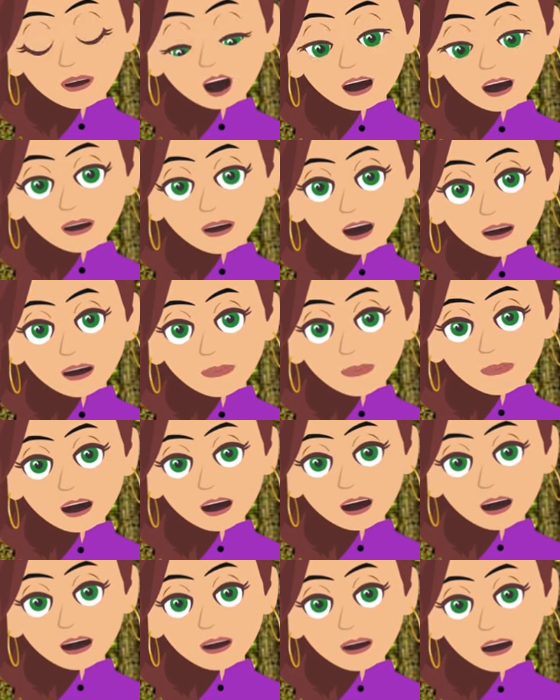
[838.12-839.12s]
say your
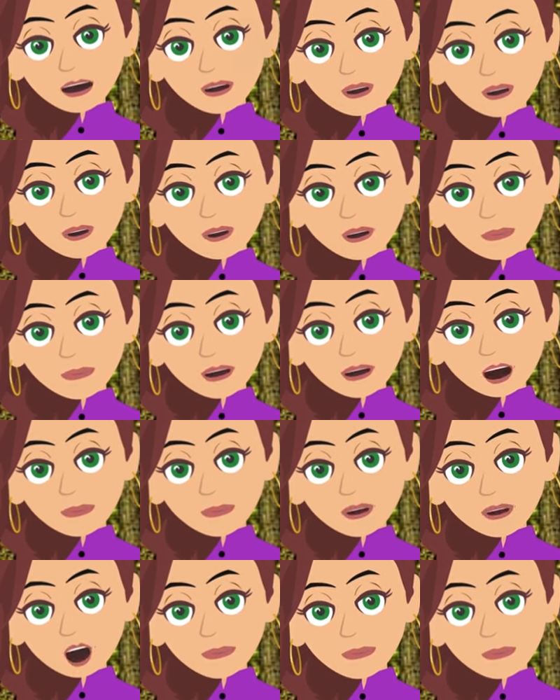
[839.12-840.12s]
prayers
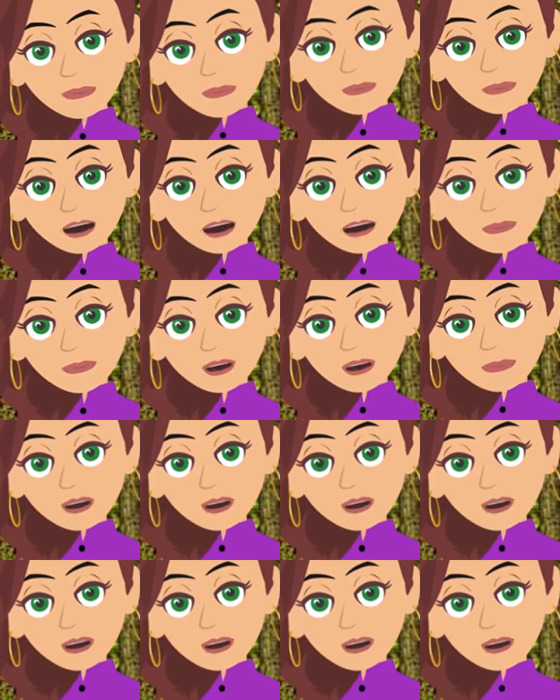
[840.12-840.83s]
as if what you